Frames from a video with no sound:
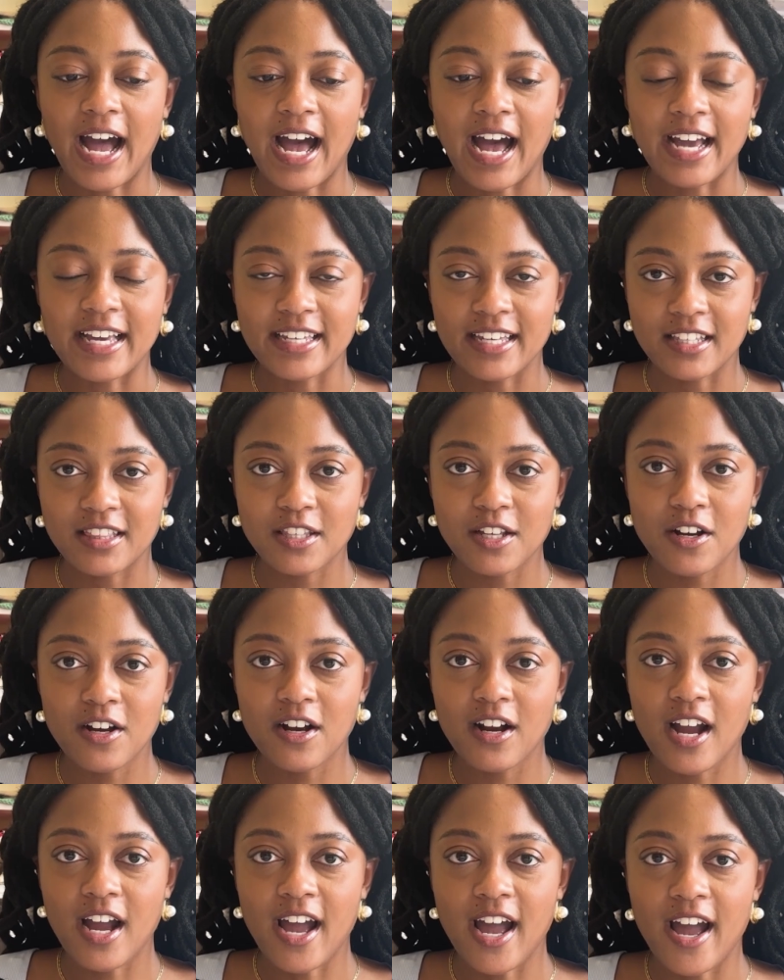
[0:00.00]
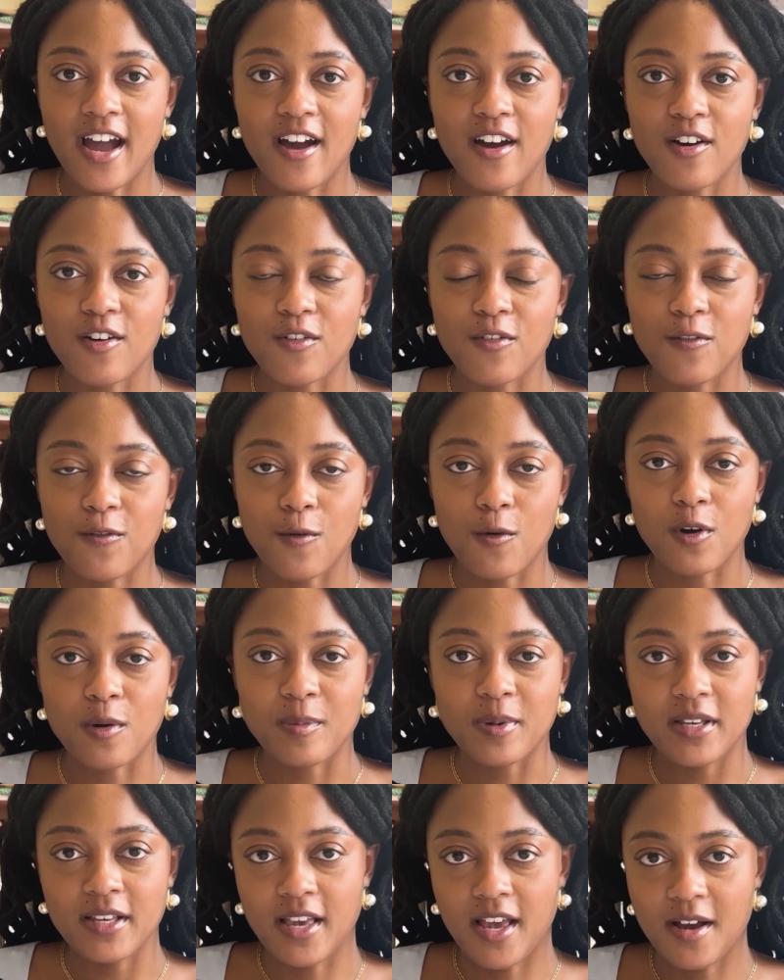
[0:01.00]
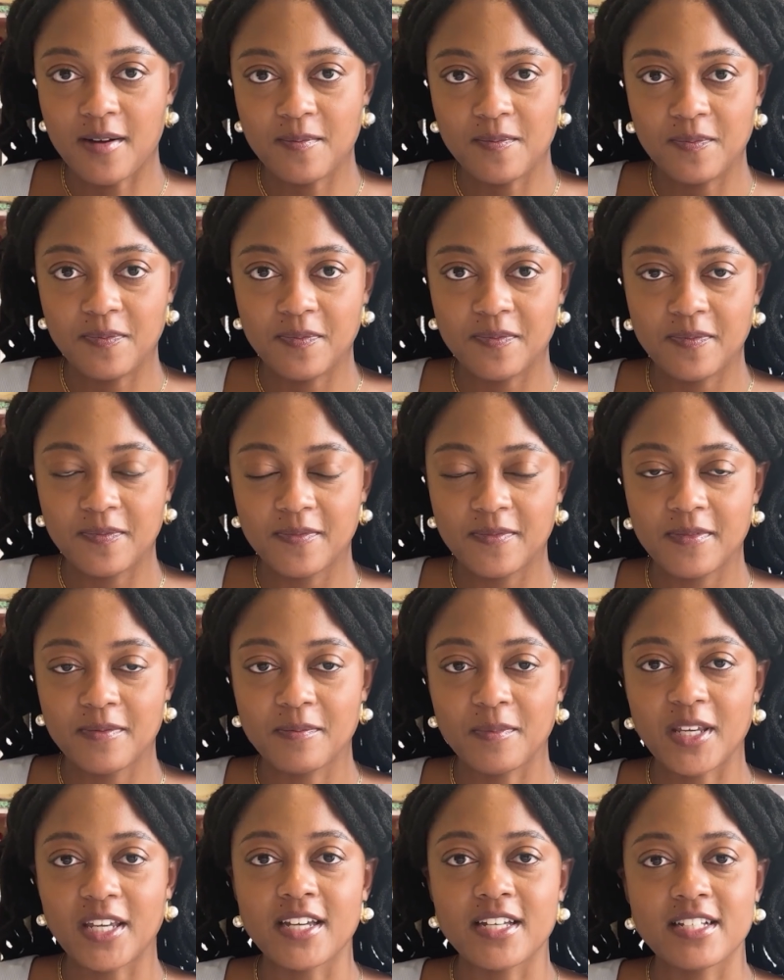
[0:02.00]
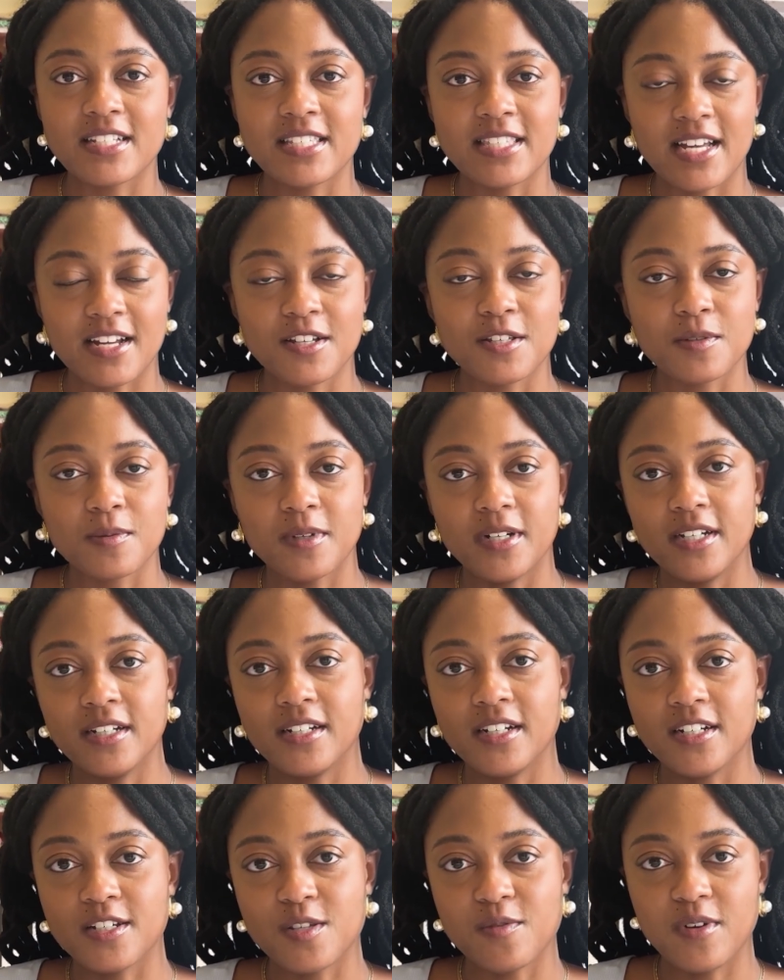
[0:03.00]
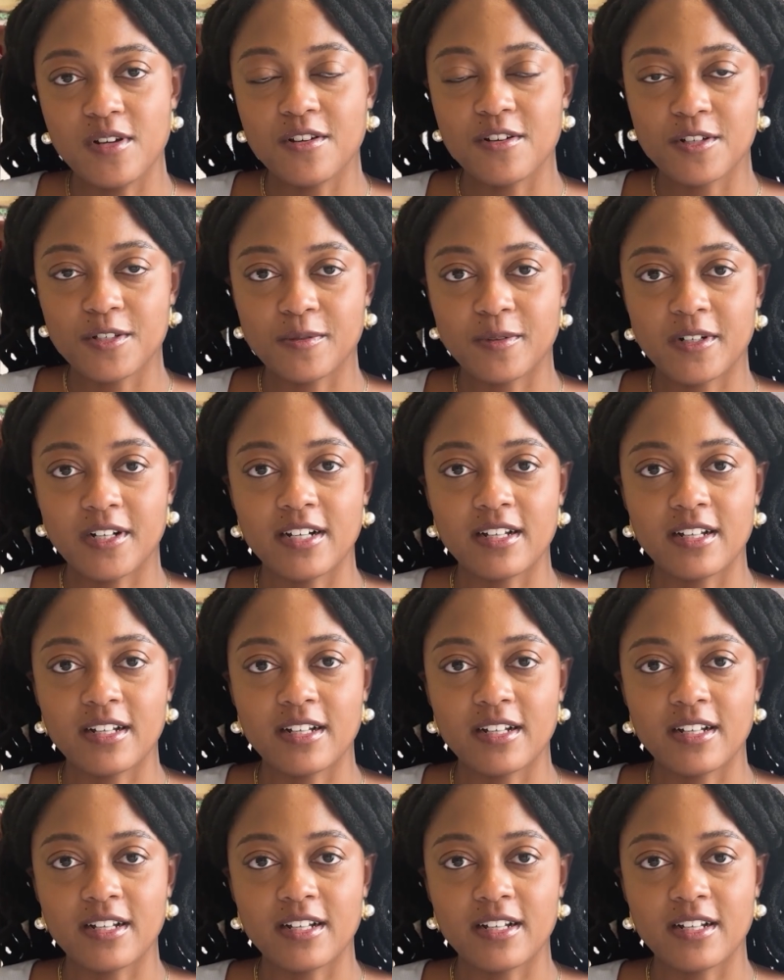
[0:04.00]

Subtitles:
I get there at 4 p.m. because that is when us vendors were